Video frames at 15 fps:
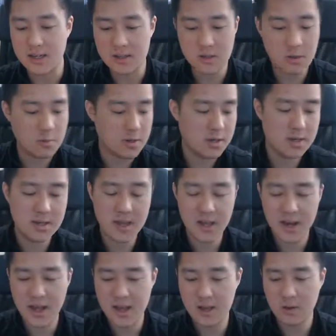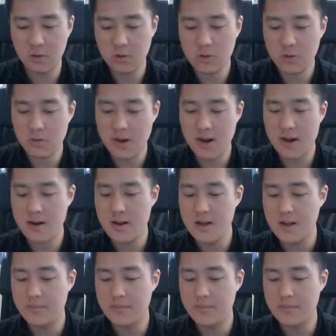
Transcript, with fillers: So we did get a ultra rare,